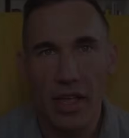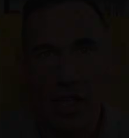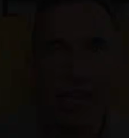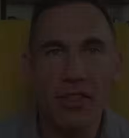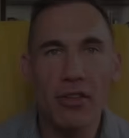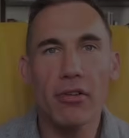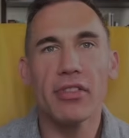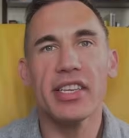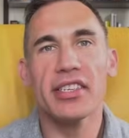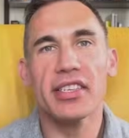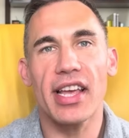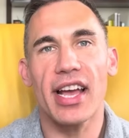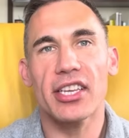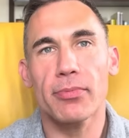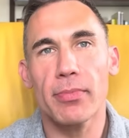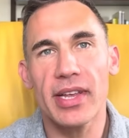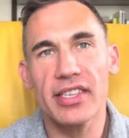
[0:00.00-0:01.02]
And though these
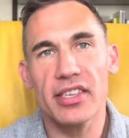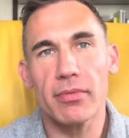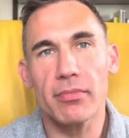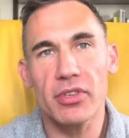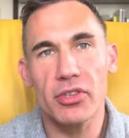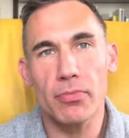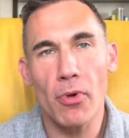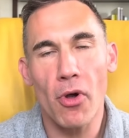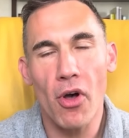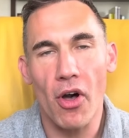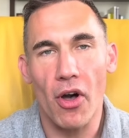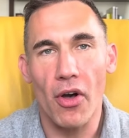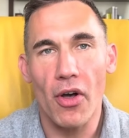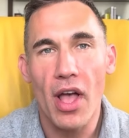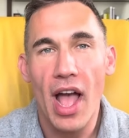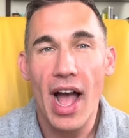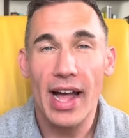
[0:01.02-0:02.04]
acts may seem
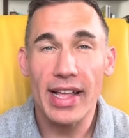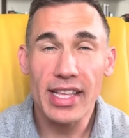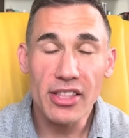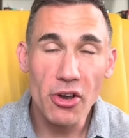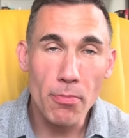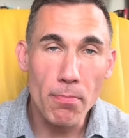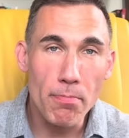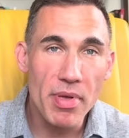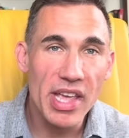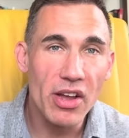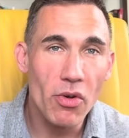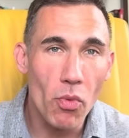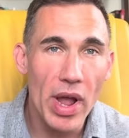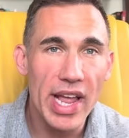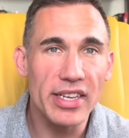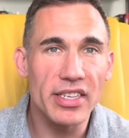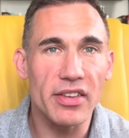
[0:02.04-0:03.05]
small, I think they're big
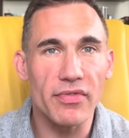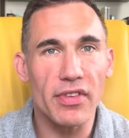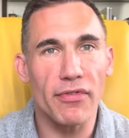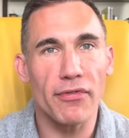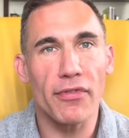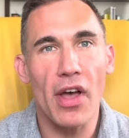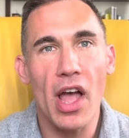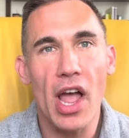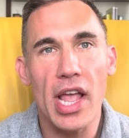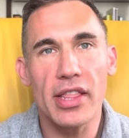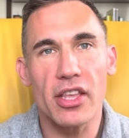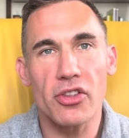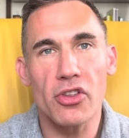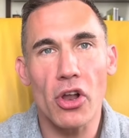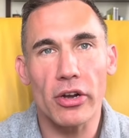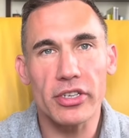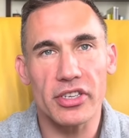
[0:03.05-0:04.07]
ways of defying the
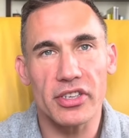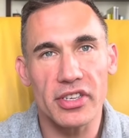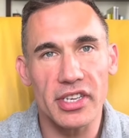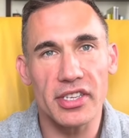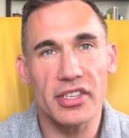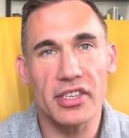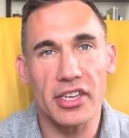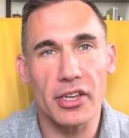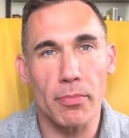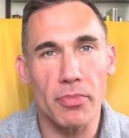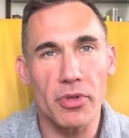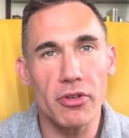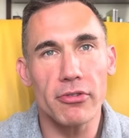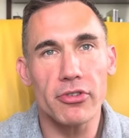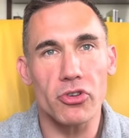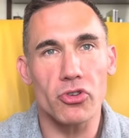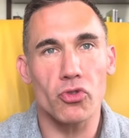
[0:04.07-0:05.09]
narcissistic
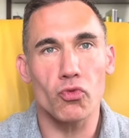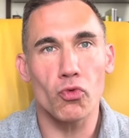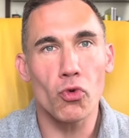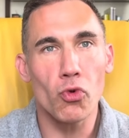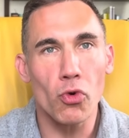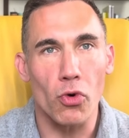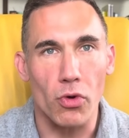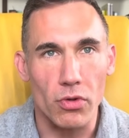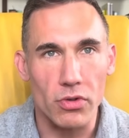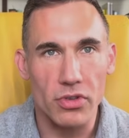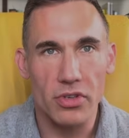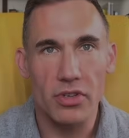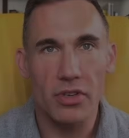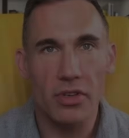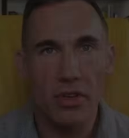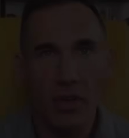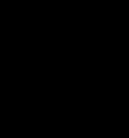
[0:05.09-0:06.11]
abuser's
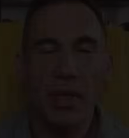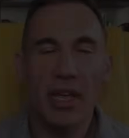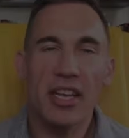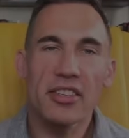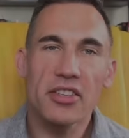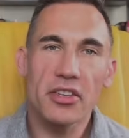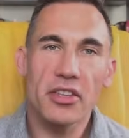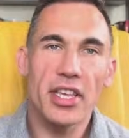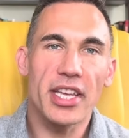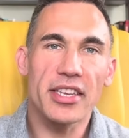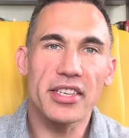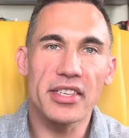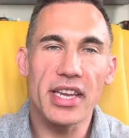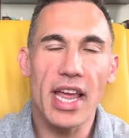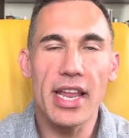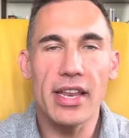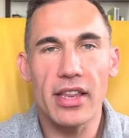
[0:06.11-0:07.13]
rules. Because to the
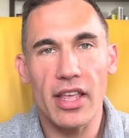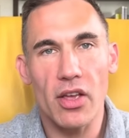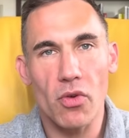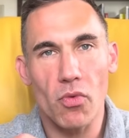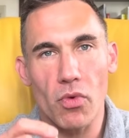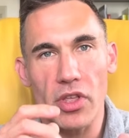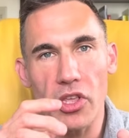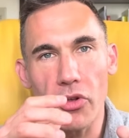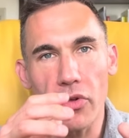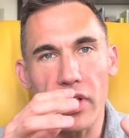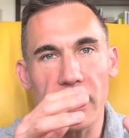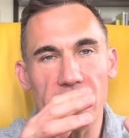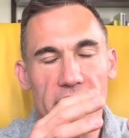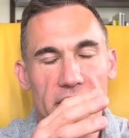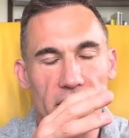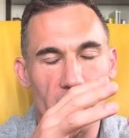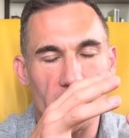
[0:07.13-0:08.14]
extent that you
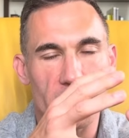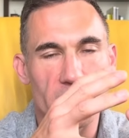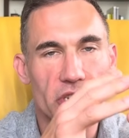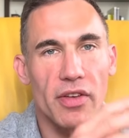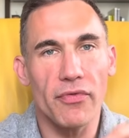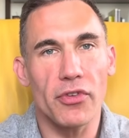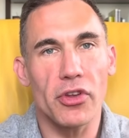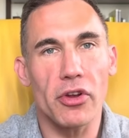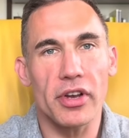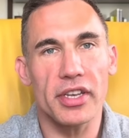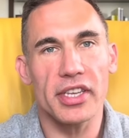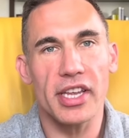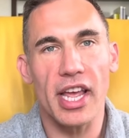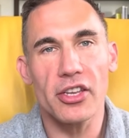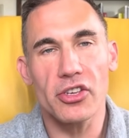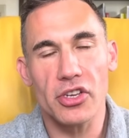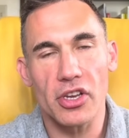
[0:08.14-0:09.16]
can shift your
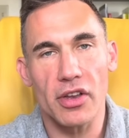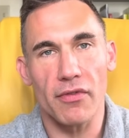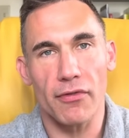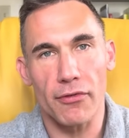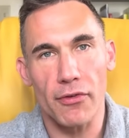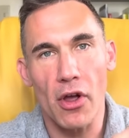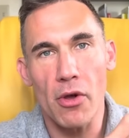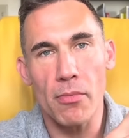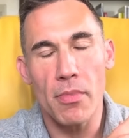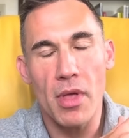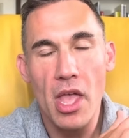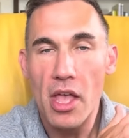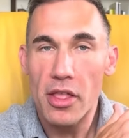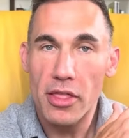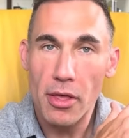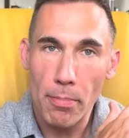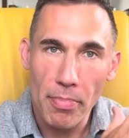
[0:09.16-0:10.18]
attention from
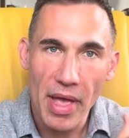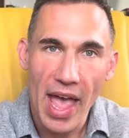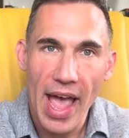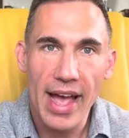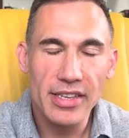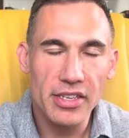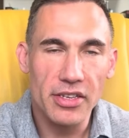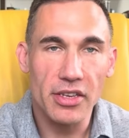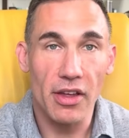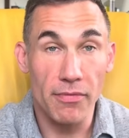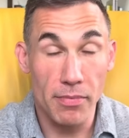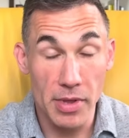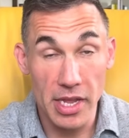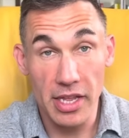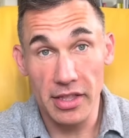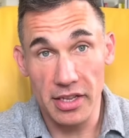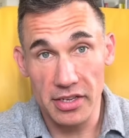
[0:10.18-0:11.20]
the past of
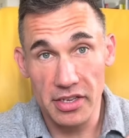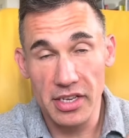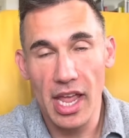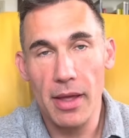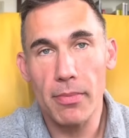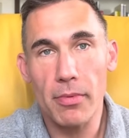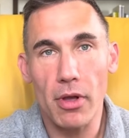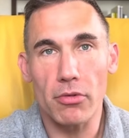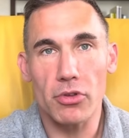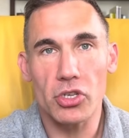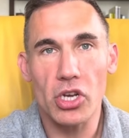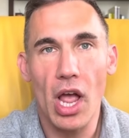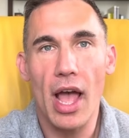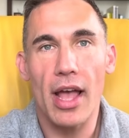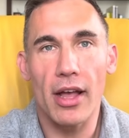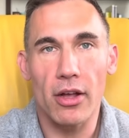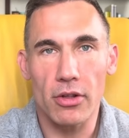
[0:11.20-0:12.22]
being the scapegoat
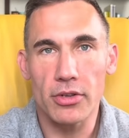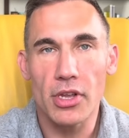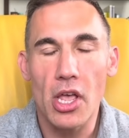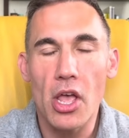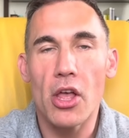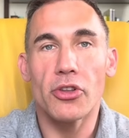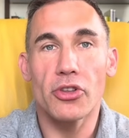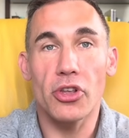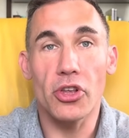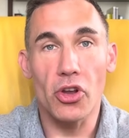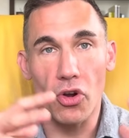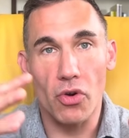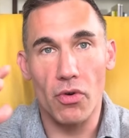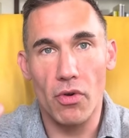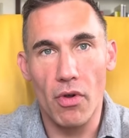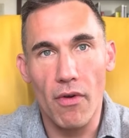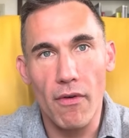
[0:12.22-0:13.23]
child to
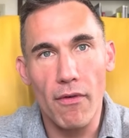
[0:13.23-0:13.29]
your